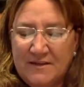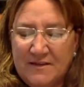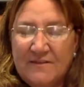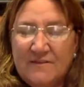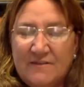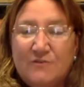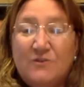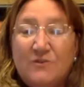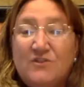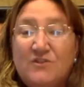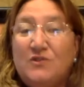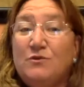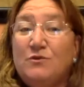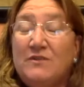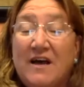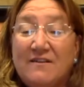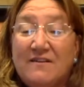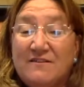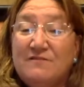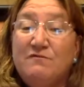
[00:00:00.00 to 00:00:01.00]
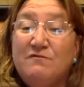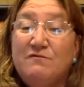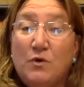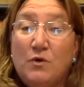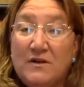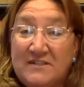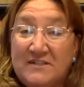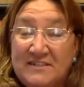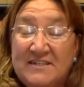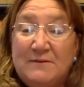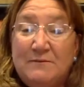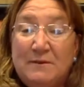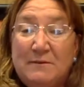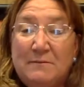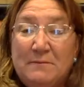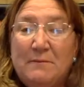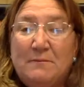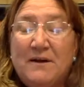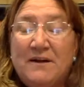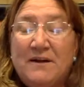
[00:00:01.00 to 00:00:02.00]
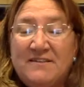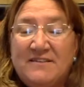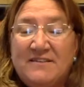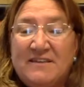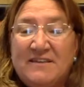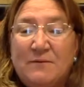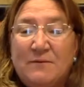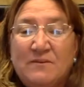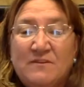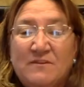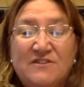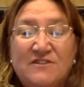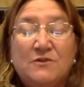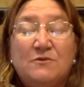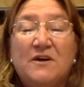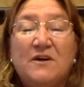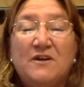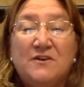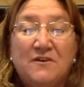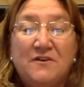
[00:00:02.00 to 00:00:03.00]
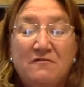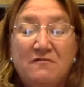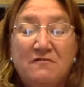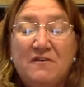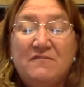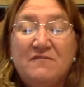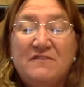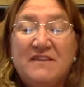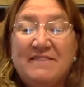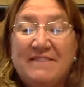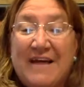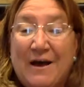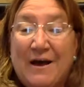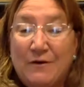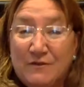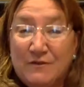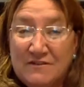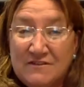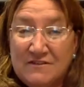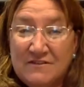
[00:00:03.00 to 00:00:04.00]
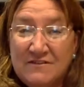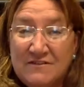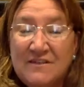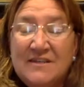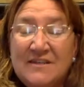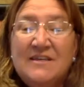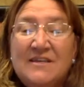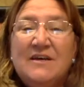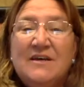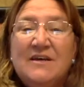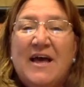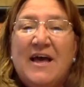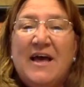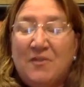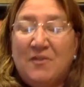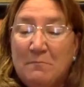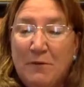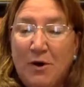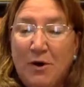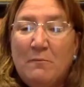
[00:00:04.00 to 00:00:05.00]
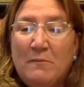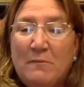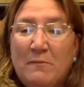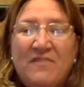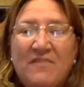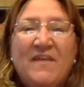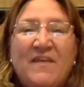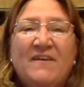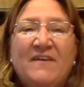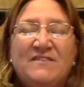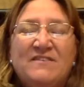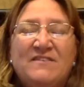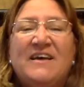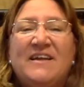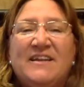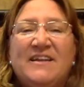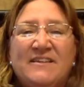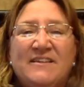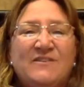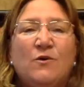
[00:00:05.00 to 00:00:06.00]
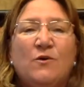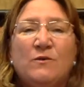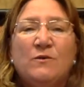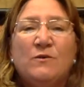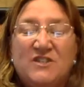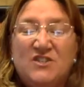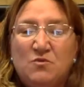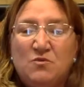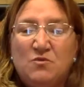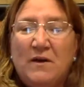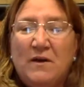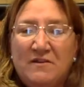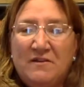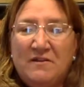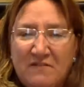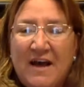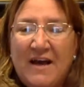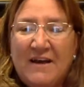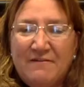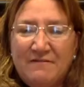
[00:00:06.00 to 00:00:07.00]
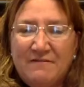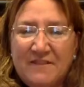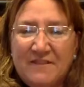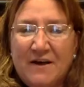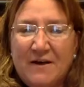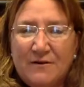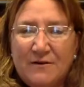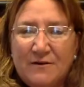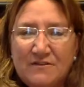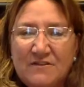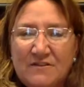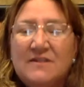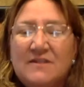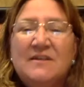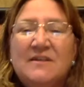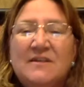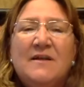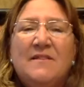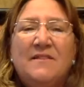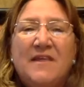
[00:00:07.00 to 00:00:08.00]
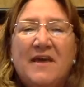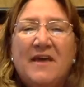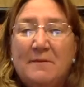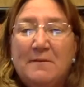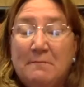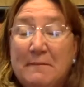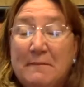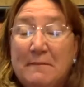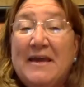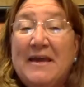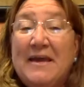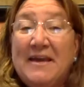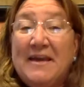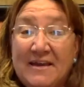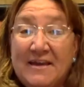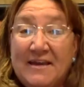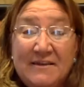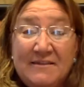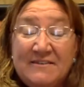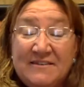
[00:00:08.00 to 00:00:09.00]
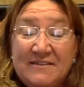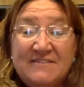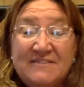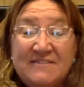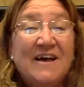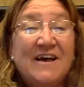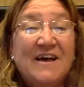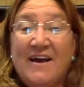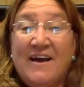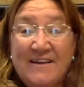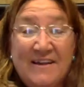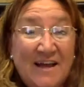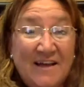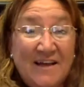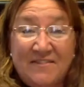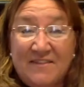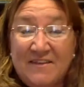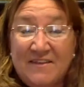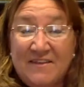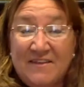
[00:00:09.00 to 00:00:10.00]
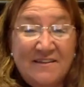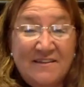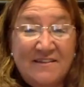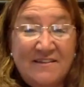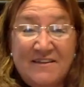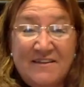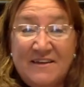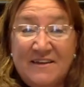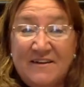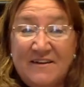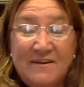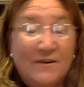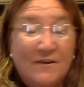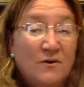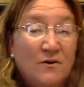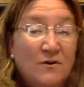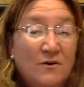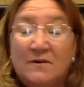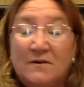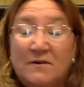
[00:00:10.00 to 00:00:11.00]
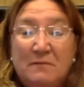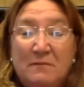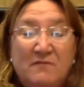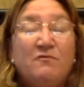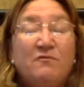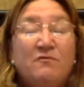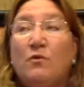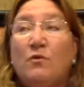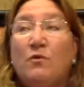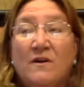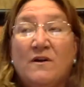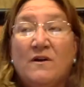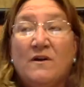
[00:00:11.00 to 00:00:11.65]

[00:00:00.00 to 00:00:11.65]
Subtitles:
So in 2014, remember I said it was 250,000. At the moment, they've said it's only 25,000. They may decide at the end of the year or before